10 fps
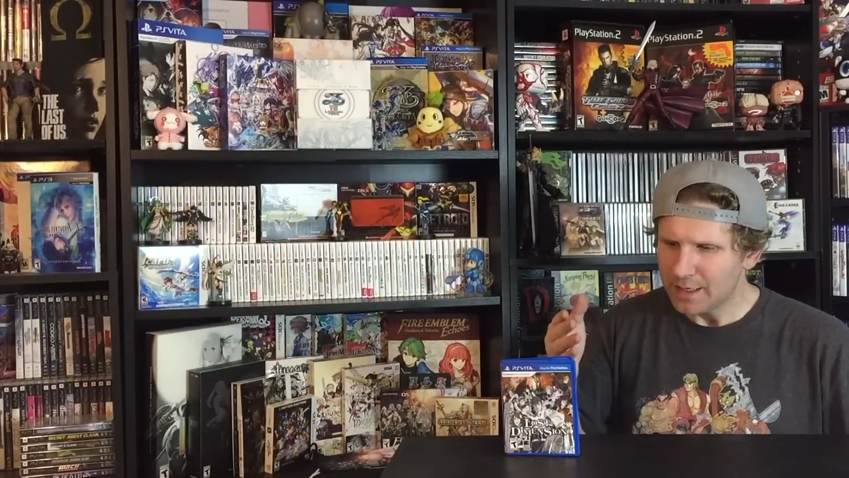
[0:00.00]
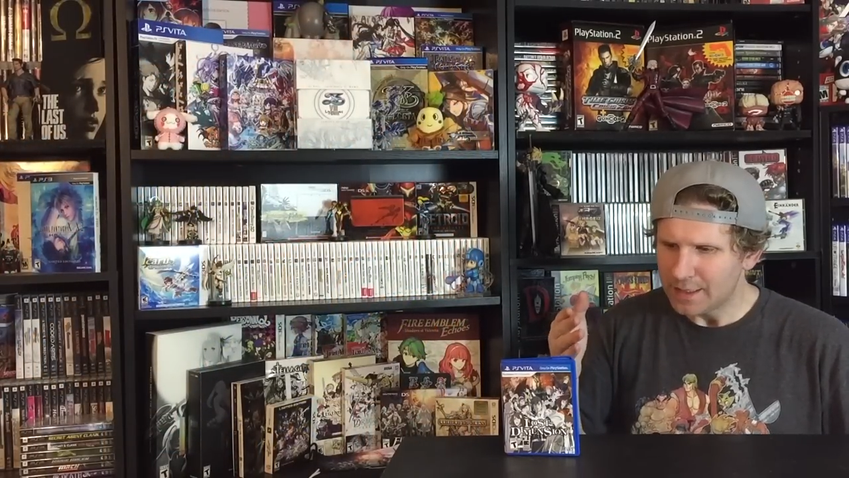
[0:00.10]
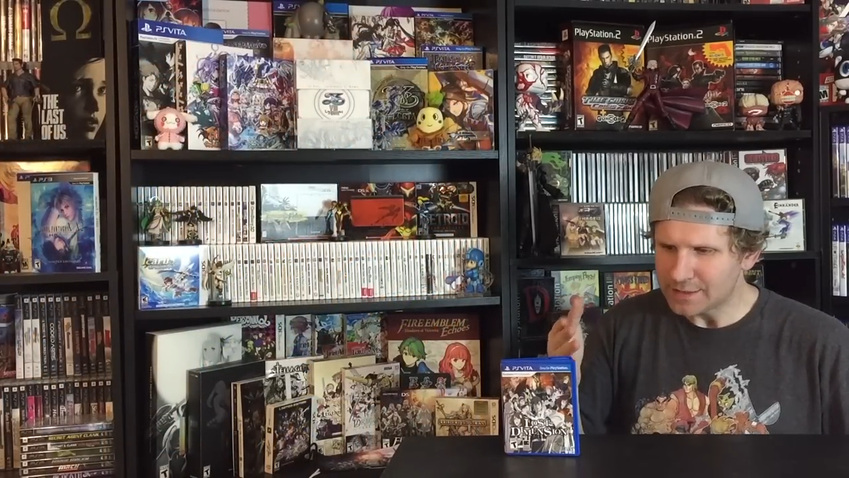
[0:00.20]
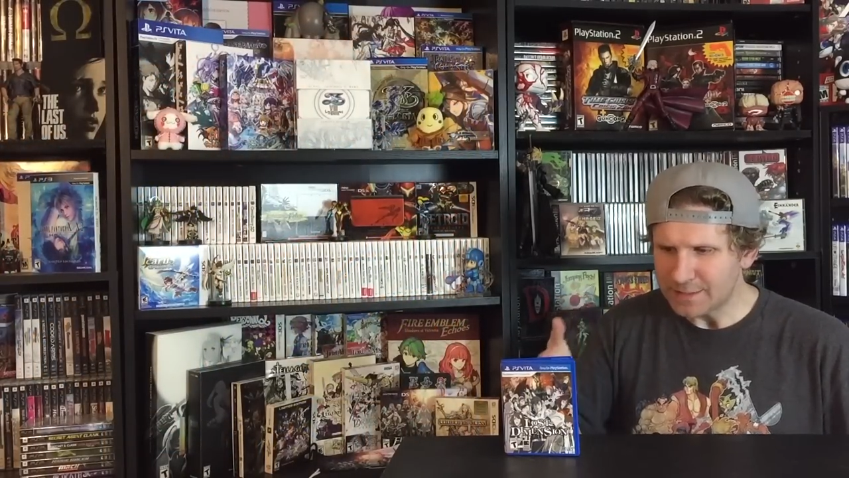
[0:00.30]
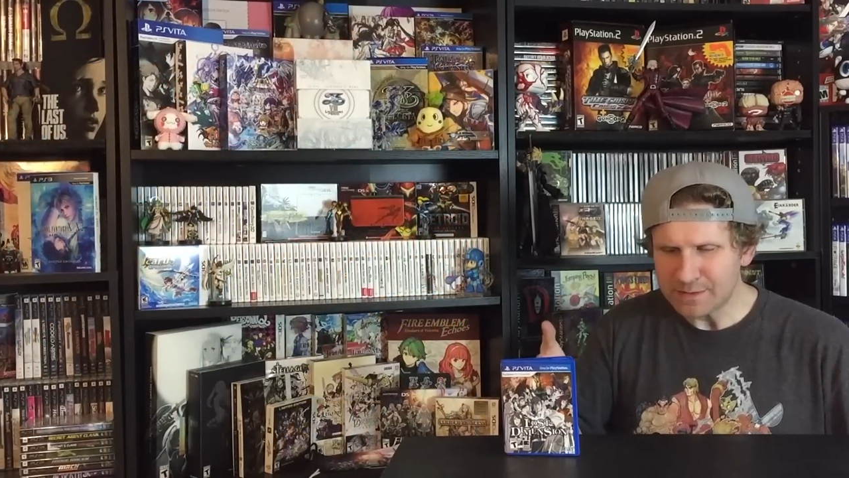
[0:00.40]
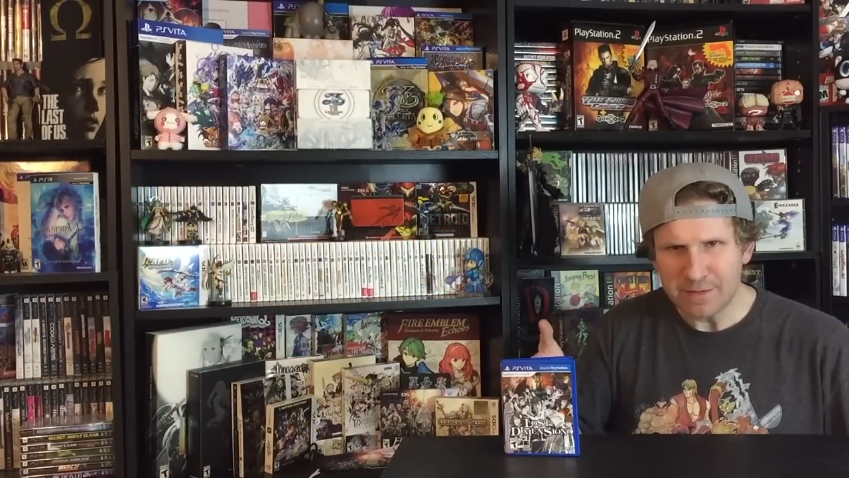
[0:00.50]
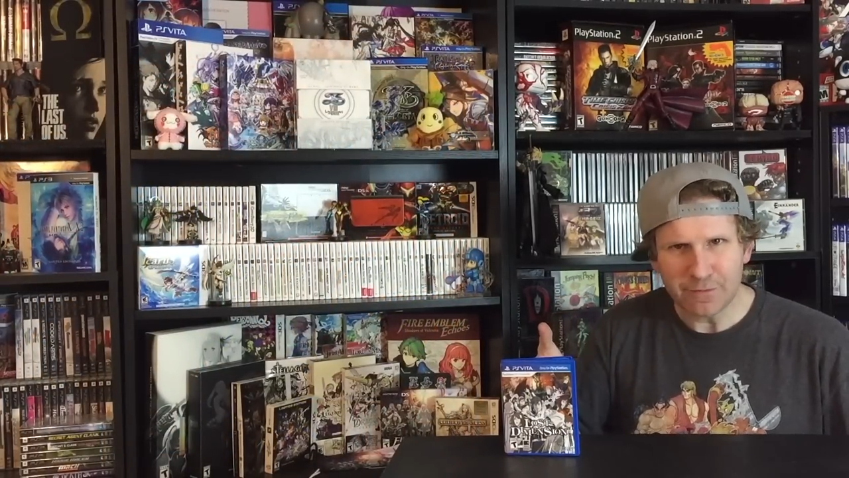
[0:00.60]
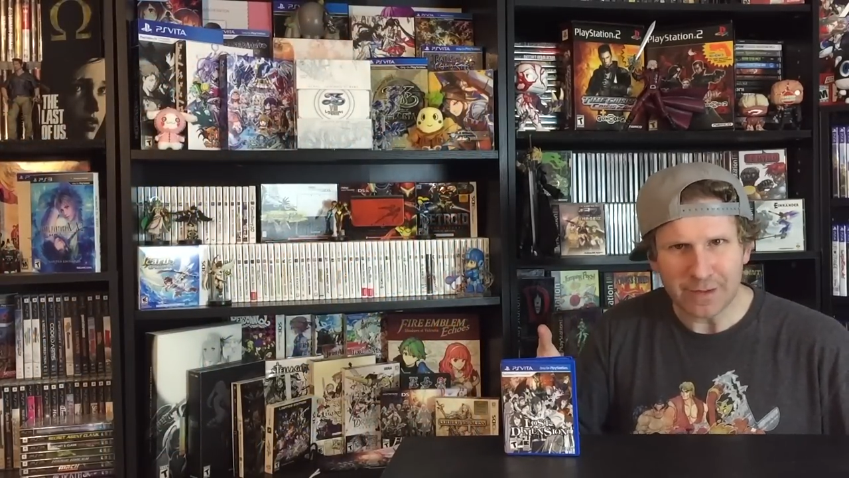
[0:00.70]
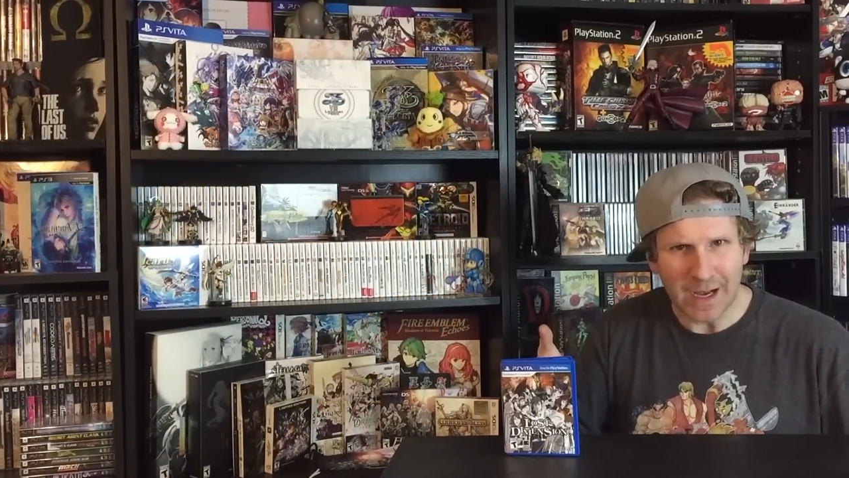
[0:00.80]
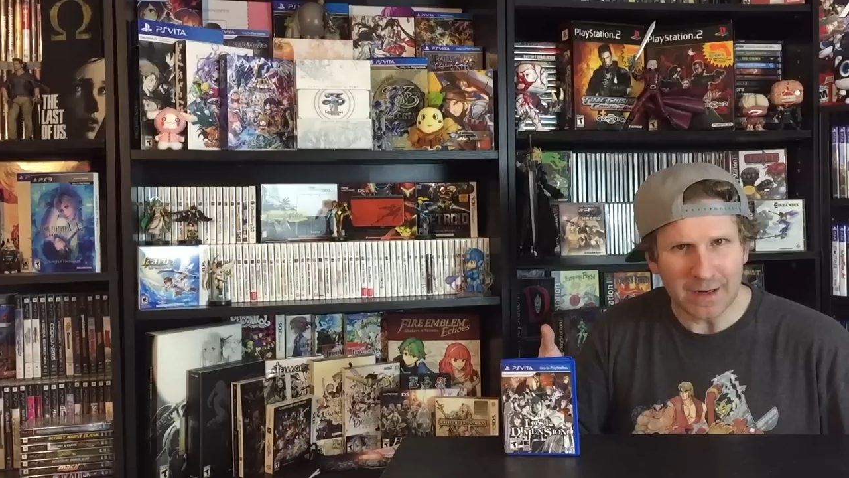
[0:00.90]
it seems to be
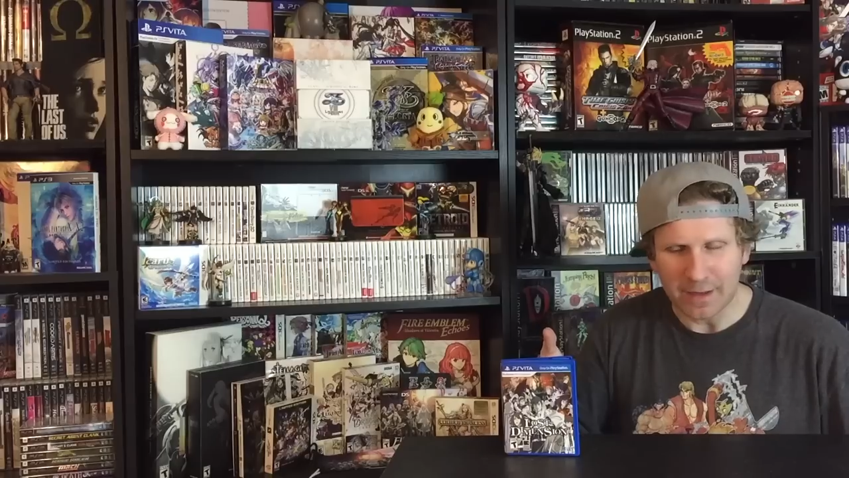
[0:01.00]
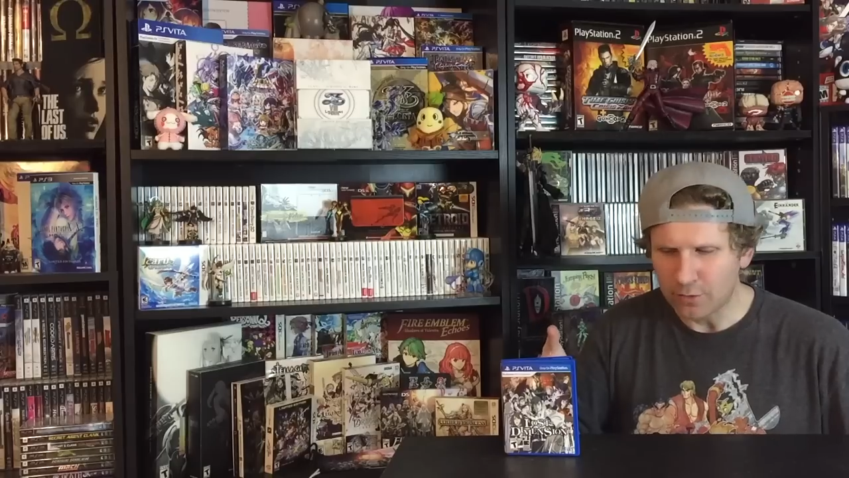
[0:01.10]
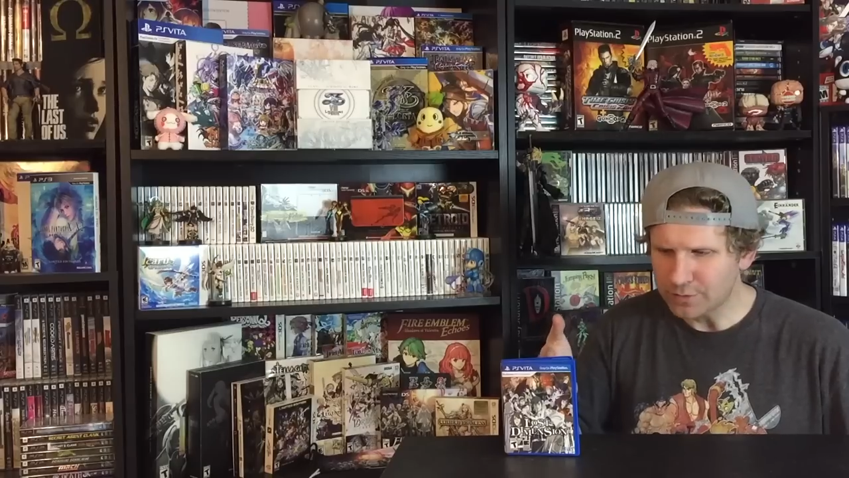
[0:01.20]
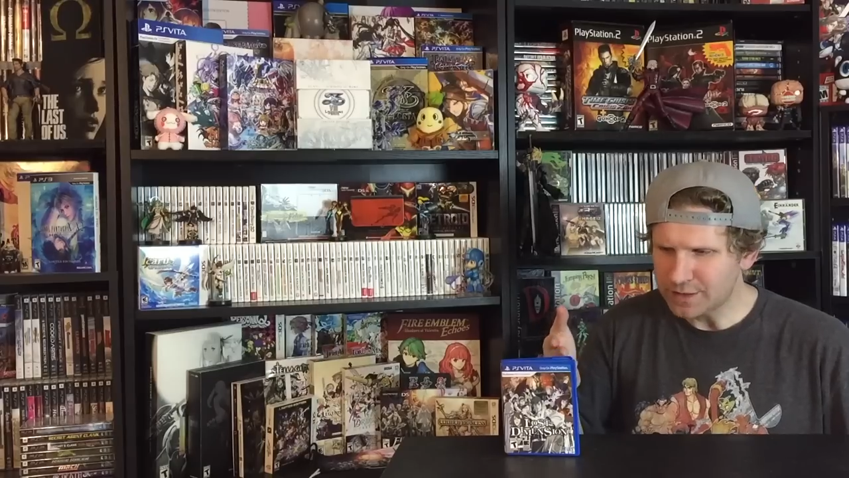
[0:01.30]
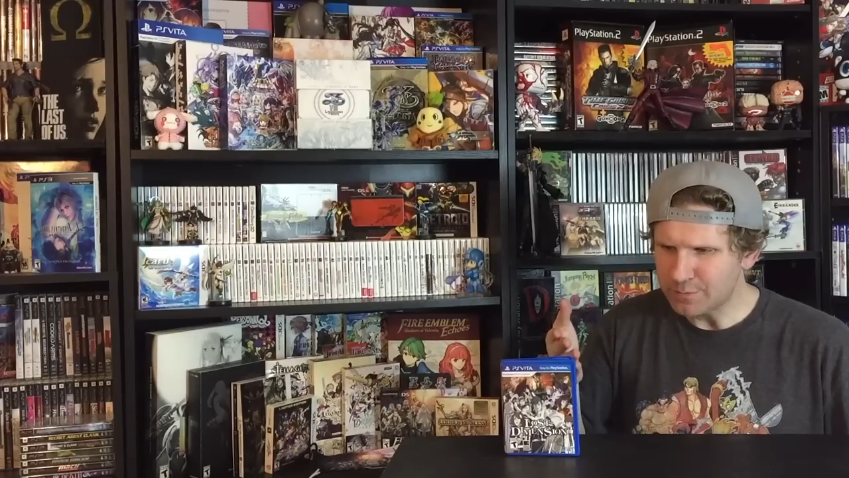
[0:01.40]
forgotten. I don't see